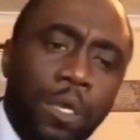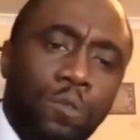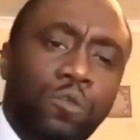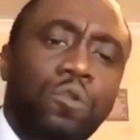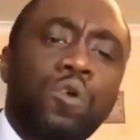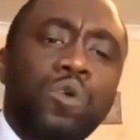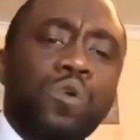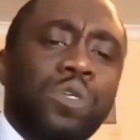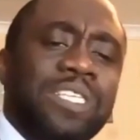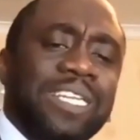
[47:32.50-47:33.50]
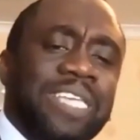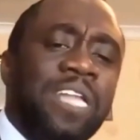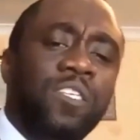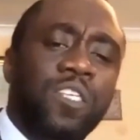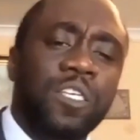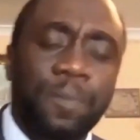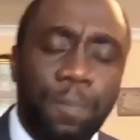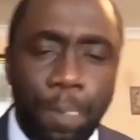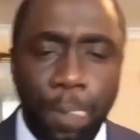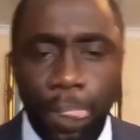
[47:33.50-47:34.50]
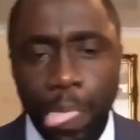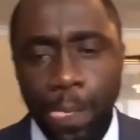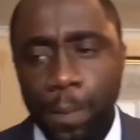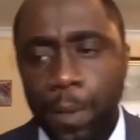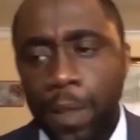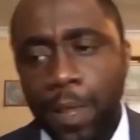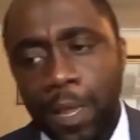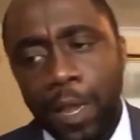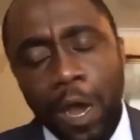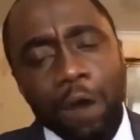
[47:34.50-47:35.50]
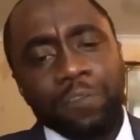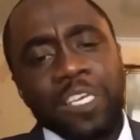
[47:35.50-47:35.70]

drew the attention of